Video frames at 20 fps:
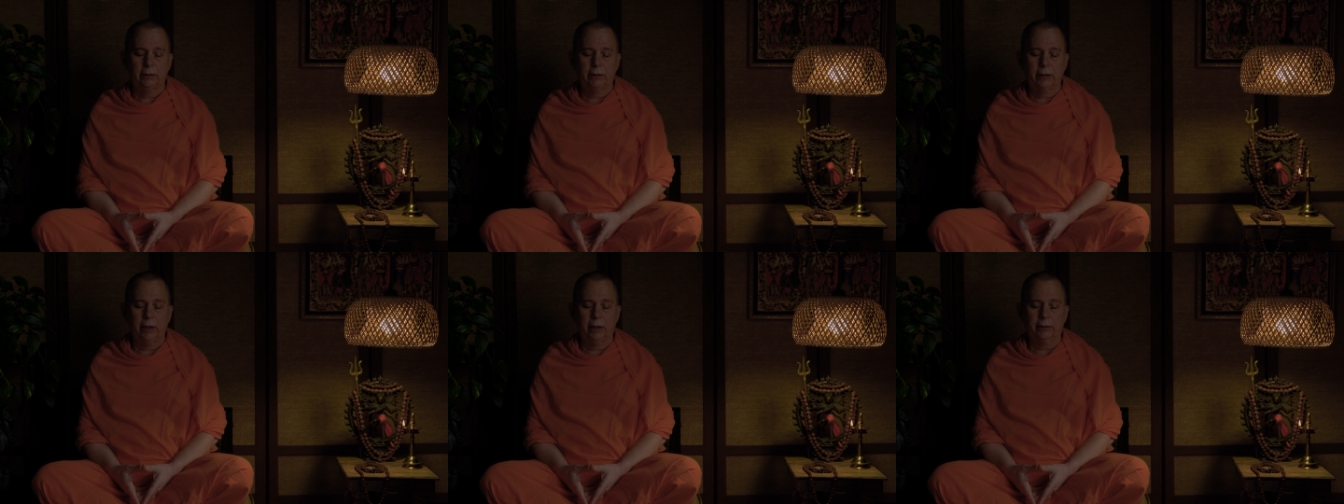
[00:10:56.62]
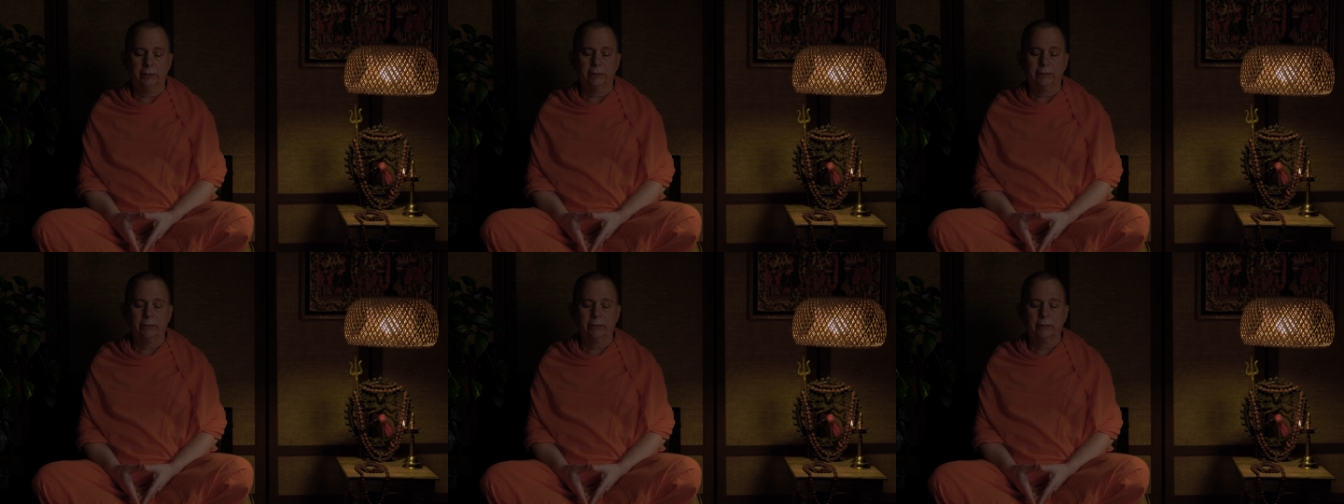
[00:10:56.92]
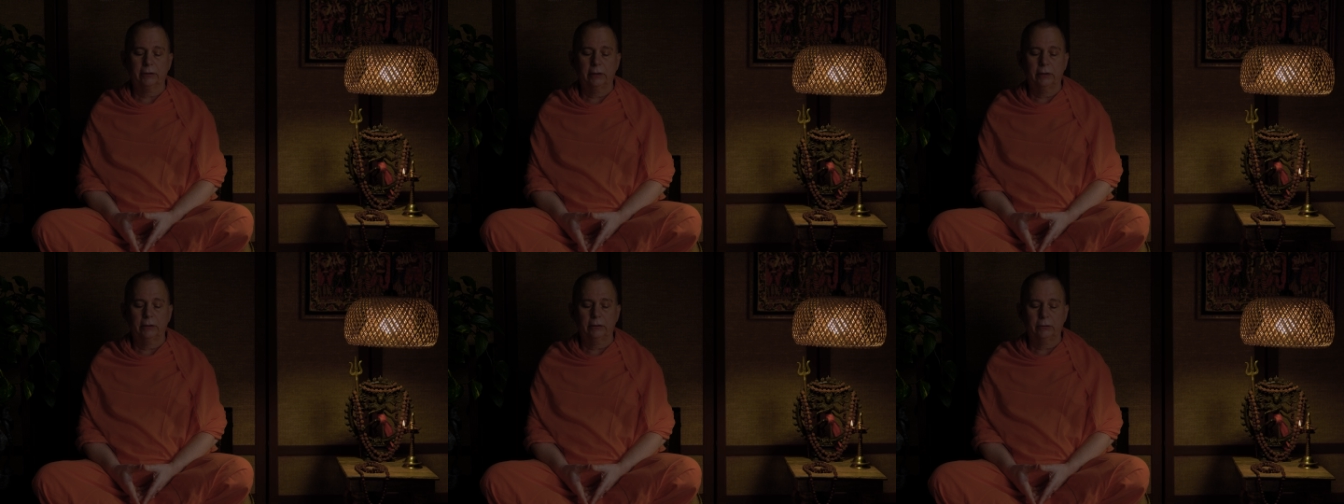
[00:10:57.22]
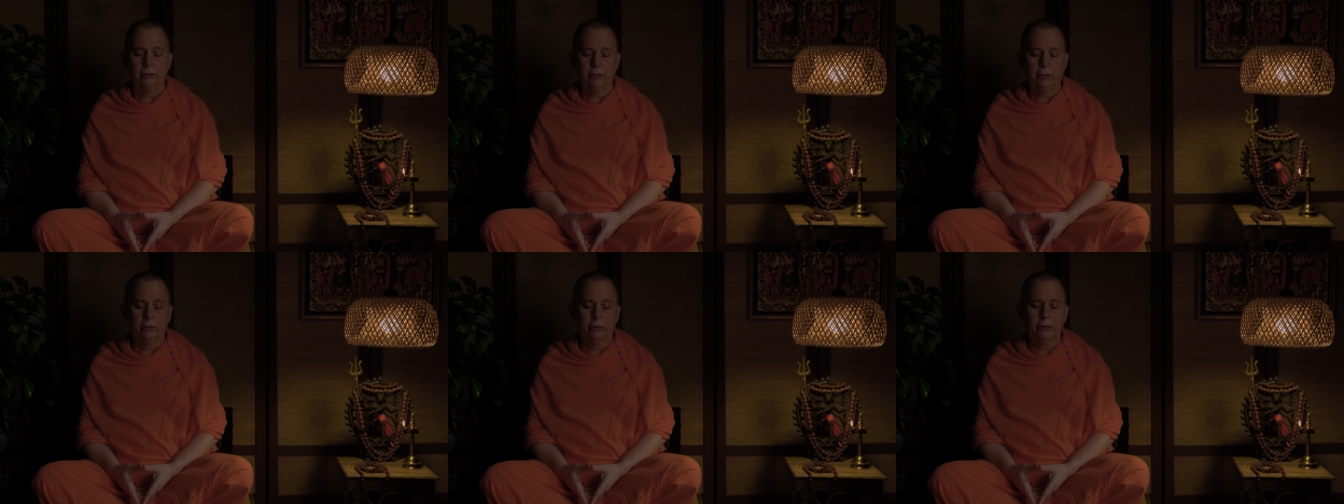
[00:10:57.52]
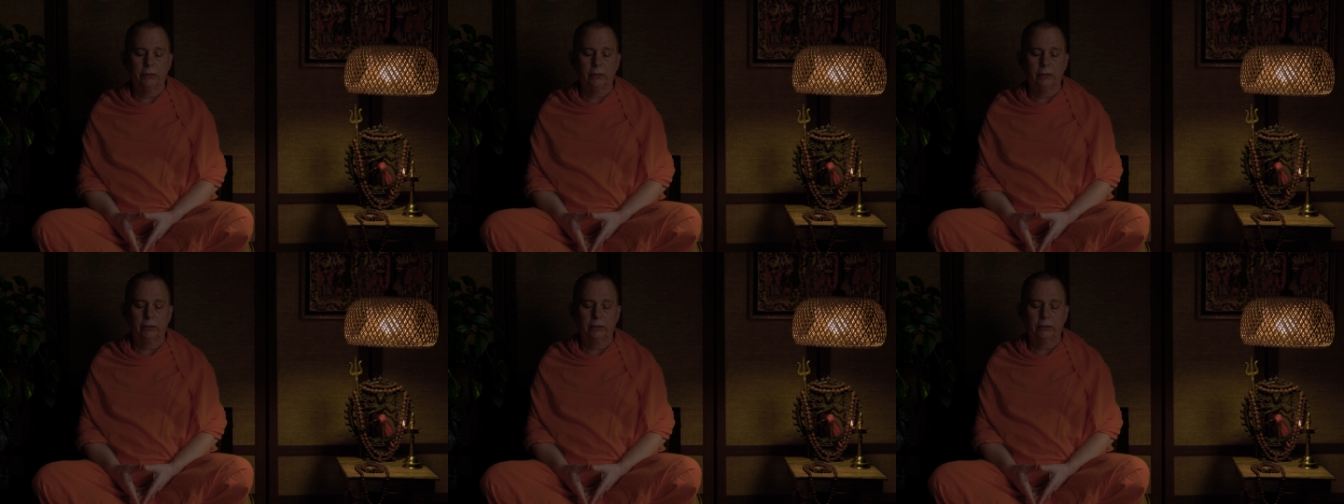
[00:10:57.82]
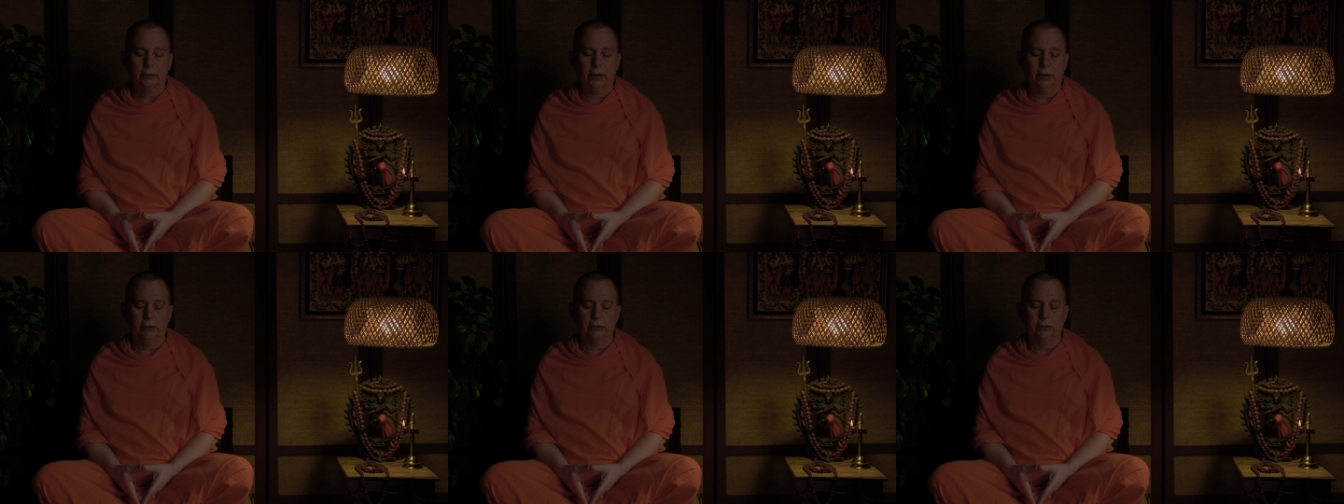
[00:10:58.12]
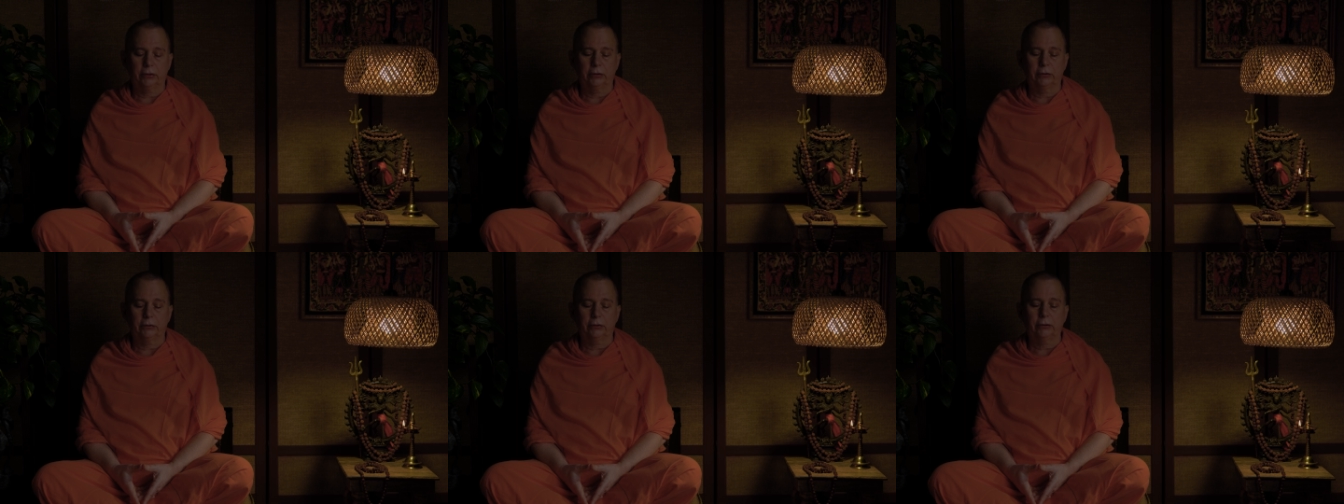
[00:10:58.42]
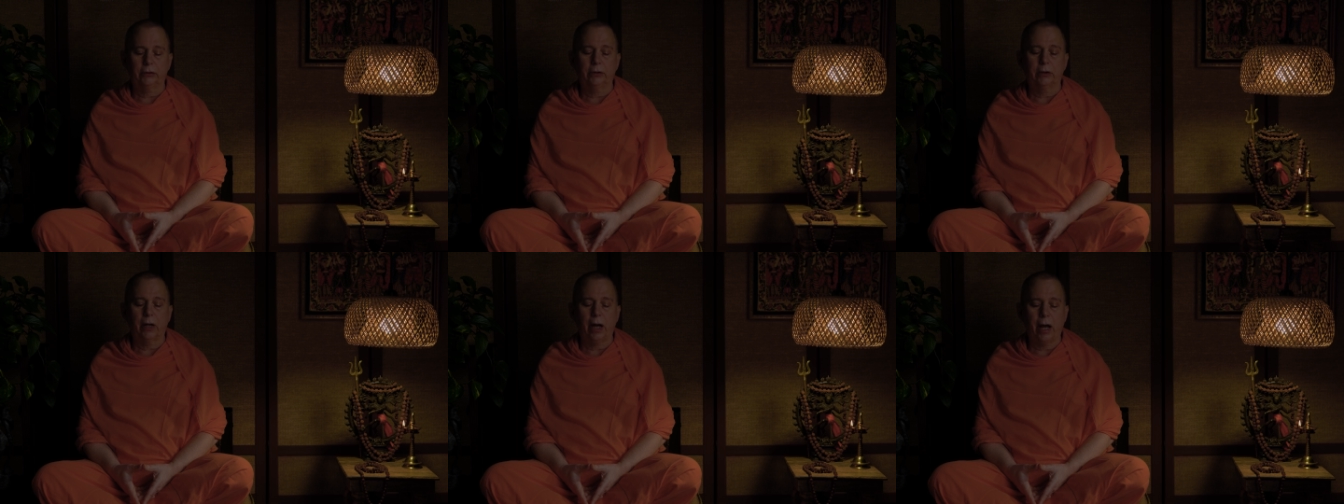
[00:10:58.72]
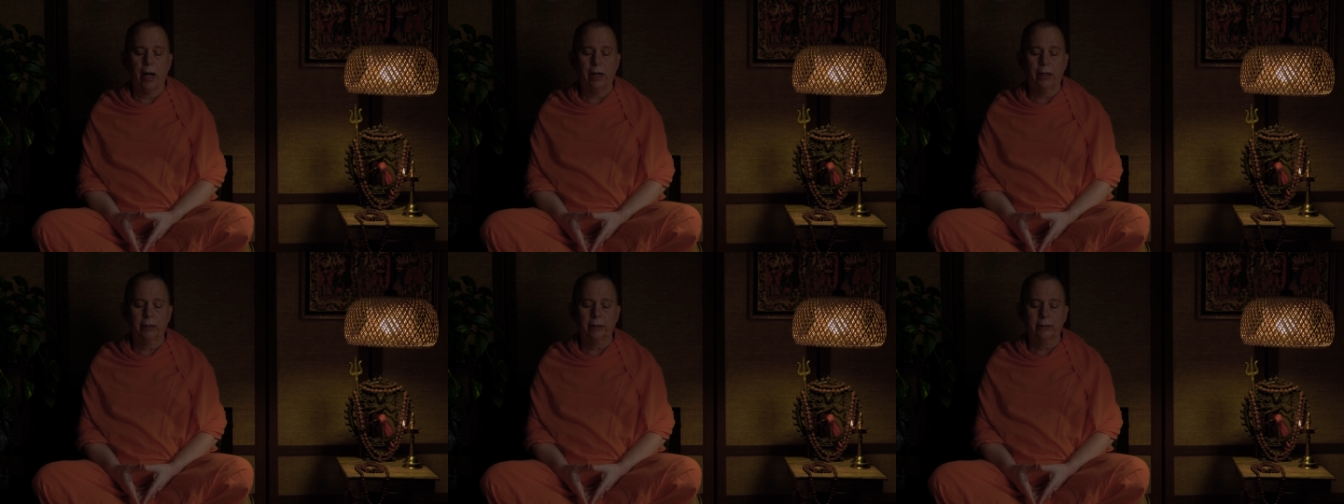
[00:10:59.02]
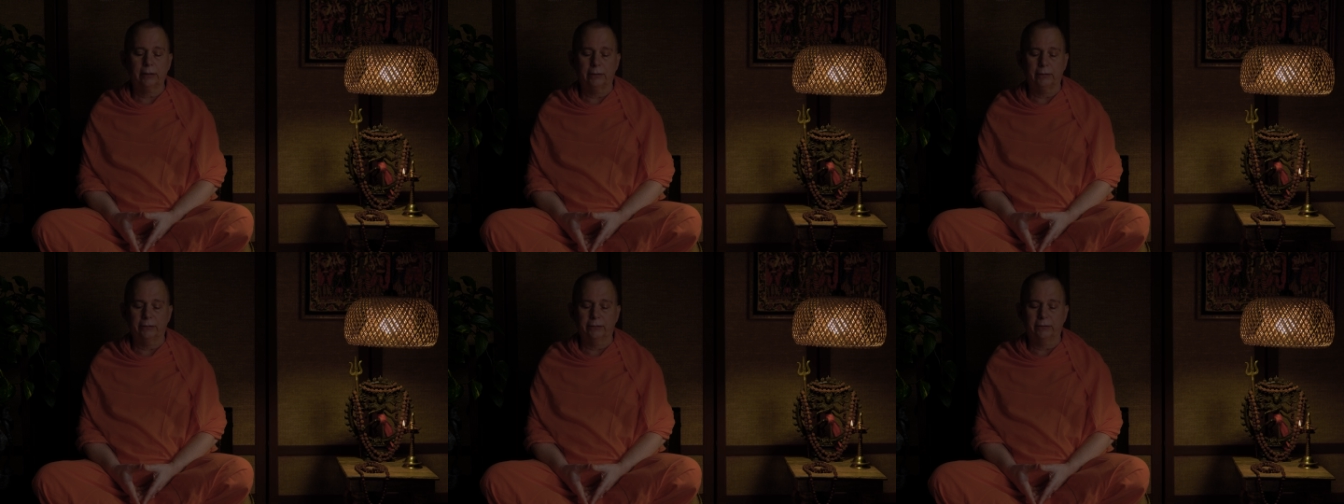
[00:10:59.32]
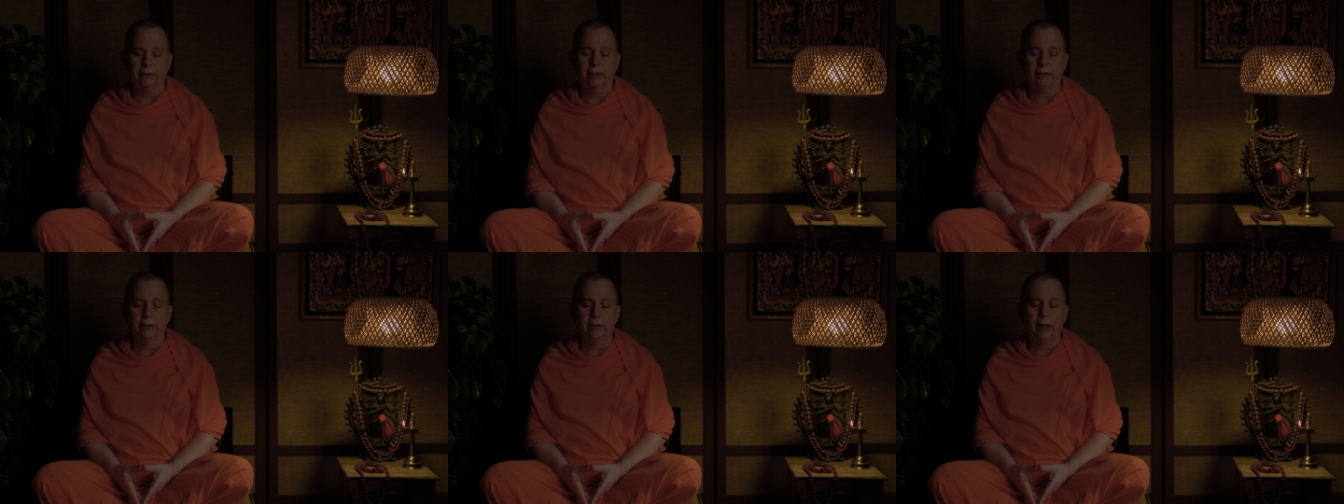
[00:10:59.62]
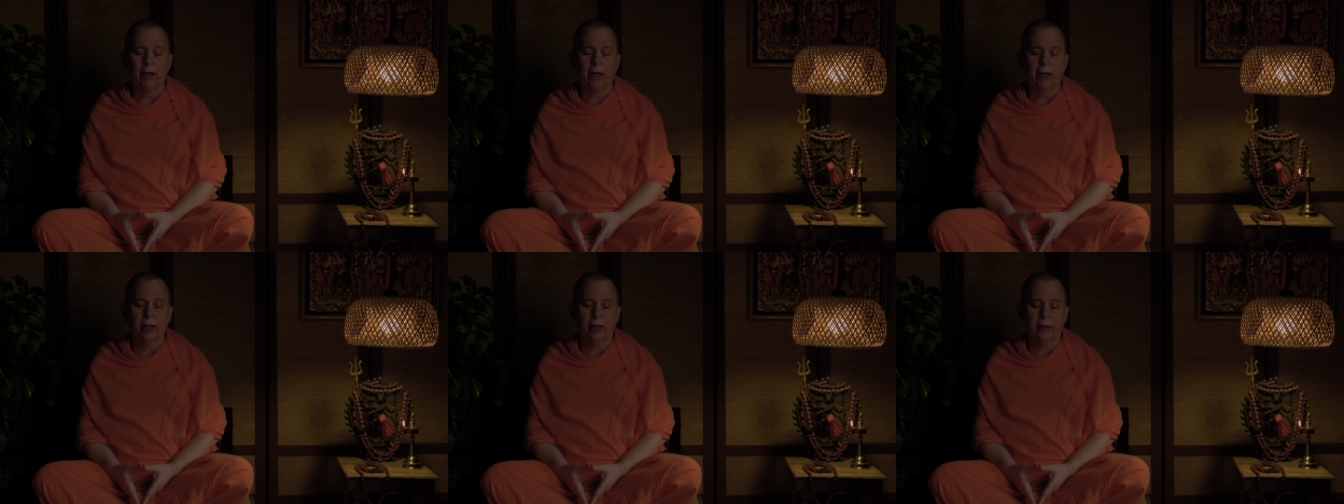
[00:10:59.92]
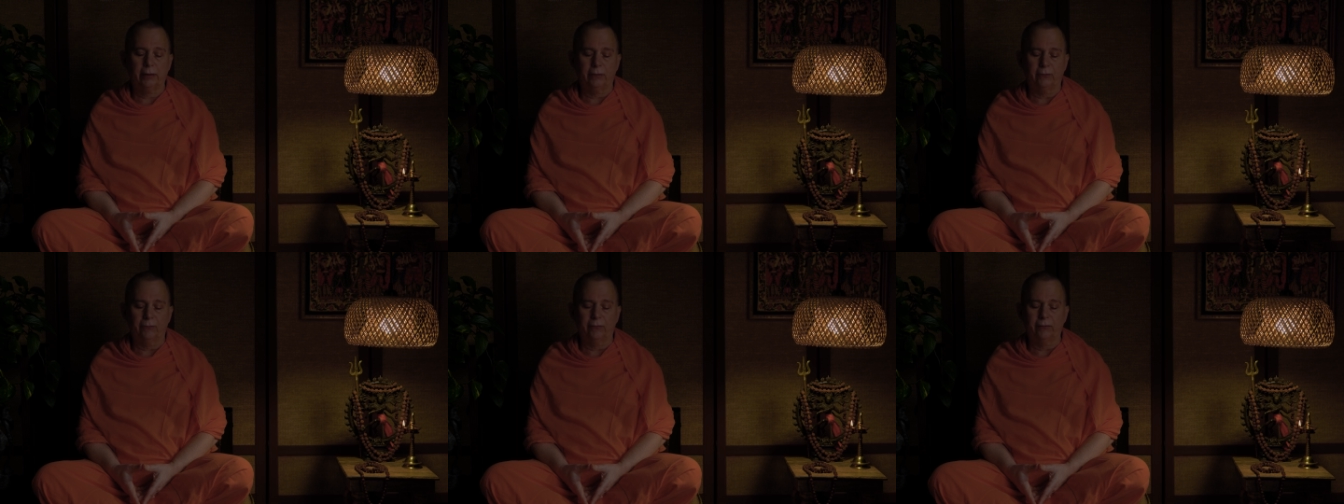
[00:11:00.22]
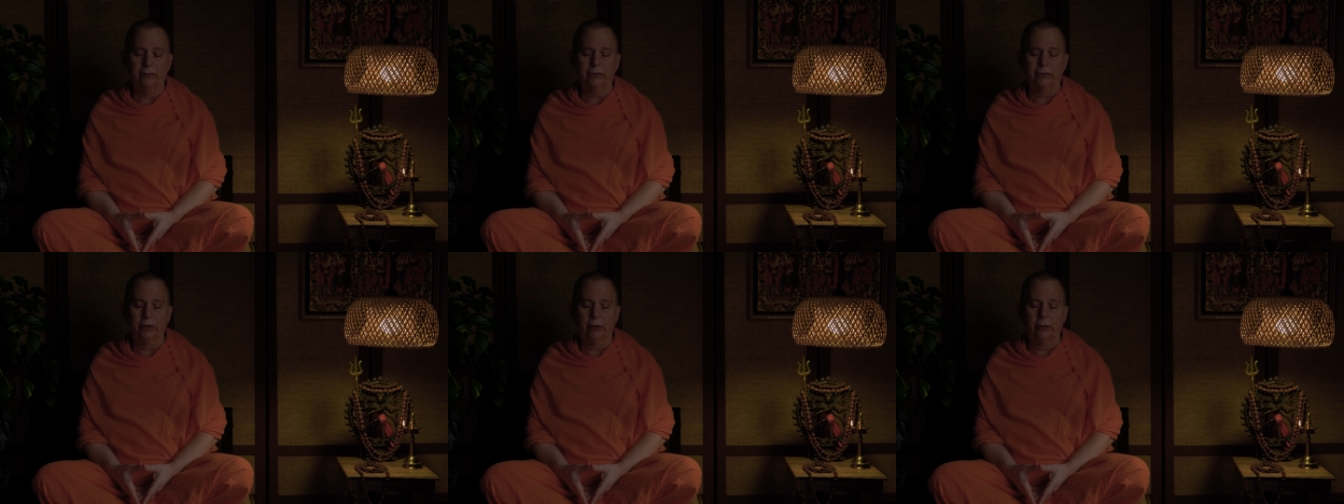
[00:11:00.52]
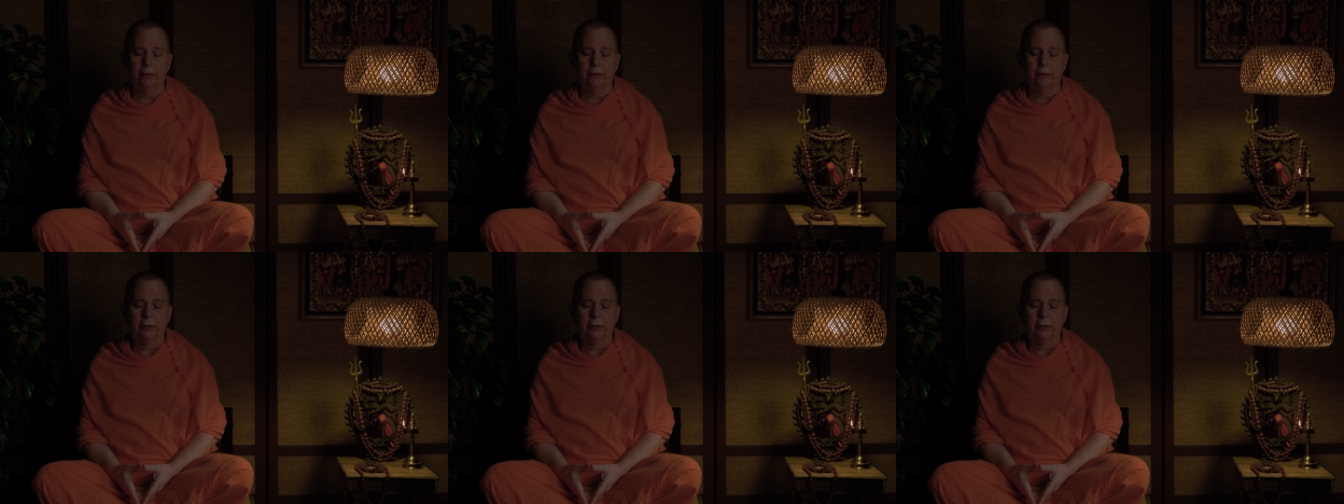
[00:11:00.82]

Next, turn your attention to your ankles and calves.